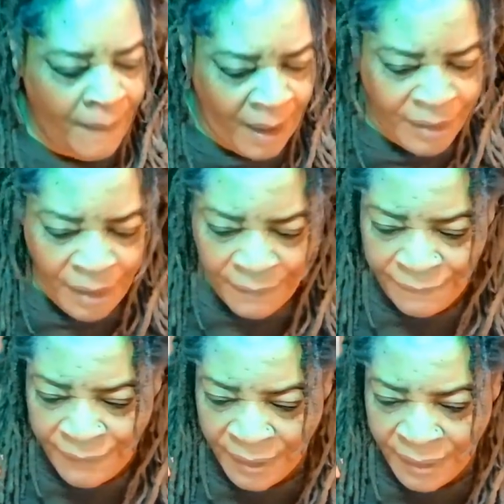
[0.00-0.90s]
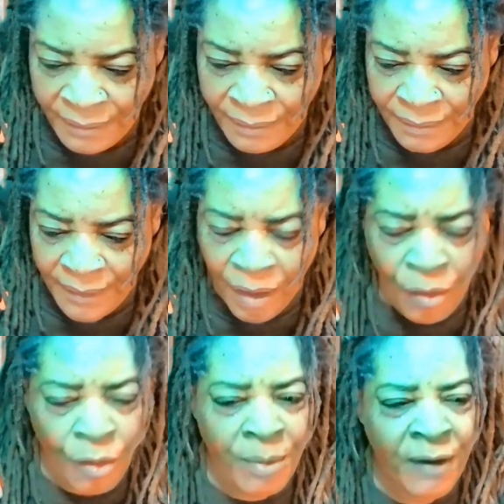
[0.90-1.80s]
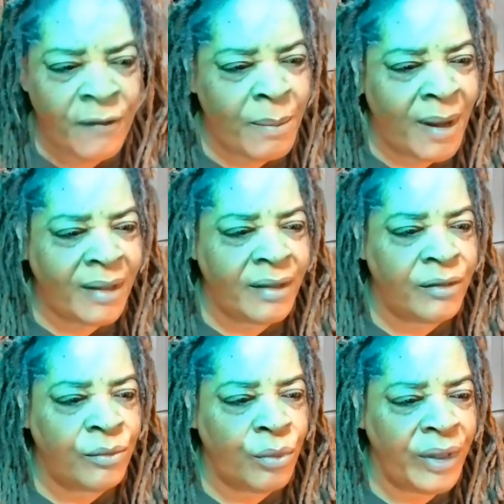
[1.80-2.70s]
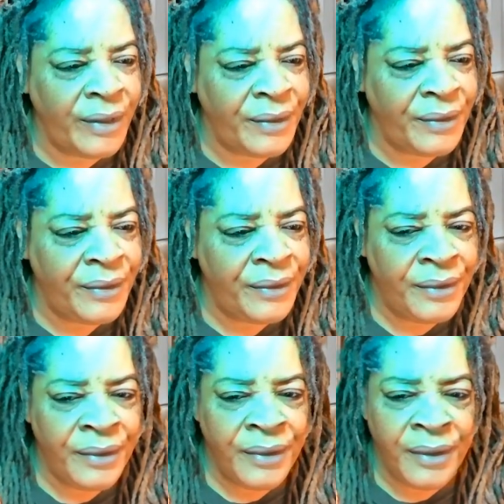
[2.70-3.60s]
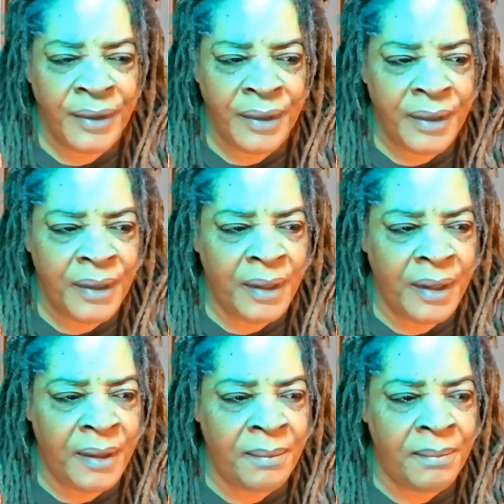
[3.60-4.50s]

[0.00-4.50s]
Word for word: How y'all feeling? I hope everybody is well. Um,